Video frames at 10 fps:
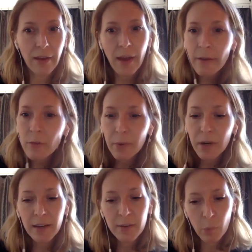
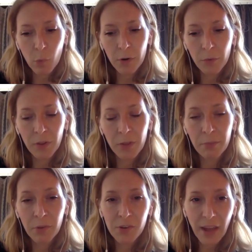Everybody is born with
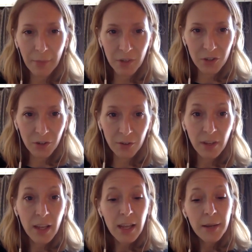music aptitude
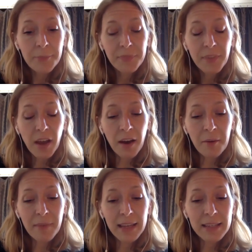um,
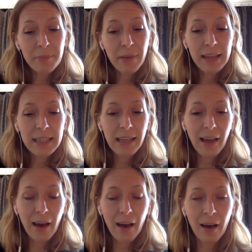and depending
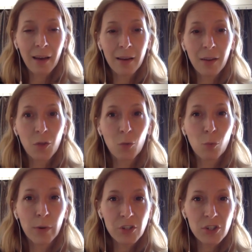on the
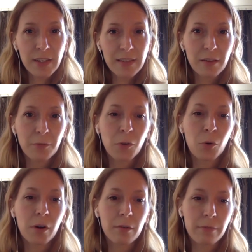richness of
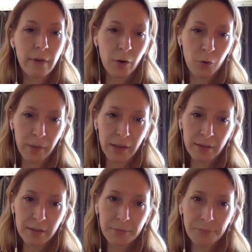your environment